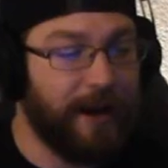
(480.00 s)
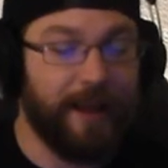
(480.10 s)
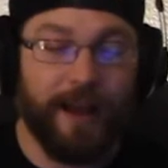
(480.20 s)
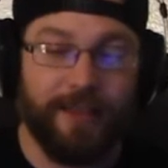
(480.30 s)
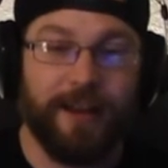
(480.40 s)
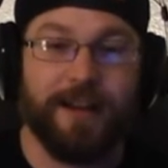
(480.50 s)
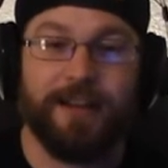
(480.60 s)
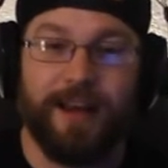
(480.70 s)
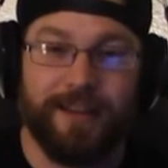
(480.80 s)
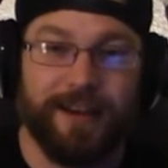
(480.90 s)
I, I, thought
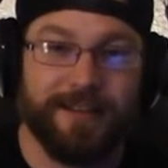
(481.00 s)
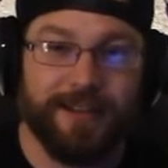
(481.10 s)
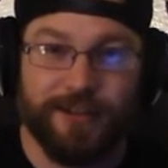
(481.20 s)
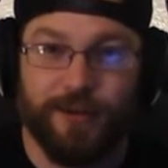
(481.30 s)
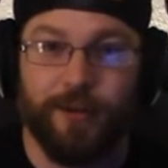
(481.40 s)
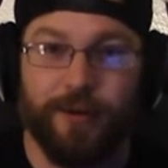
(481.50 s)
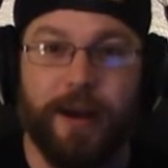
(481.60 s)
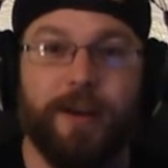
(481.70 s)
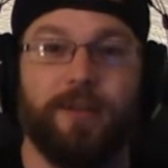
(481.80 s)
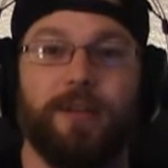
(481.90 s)
I, I, think I said stole your
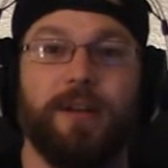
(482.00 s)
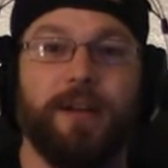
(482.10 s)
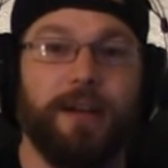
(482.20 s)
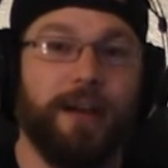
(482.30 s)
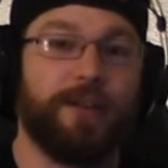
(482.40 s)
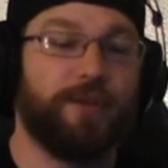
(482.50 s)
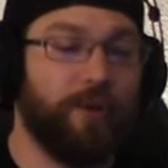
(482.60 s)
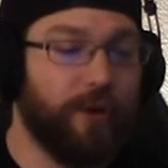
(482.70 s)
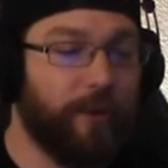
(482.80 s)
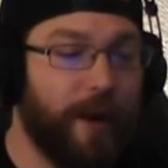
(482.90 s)
ankle. It's
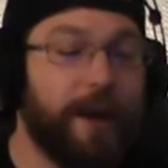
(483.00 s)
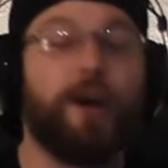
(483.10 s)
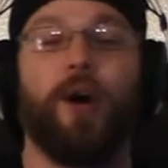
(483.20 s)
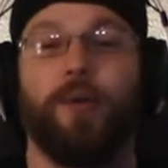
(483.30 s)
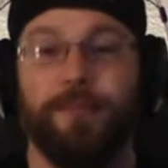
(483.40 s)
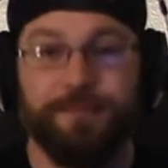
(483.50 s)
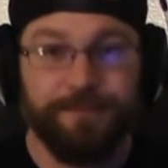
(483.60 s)
stole your Uh,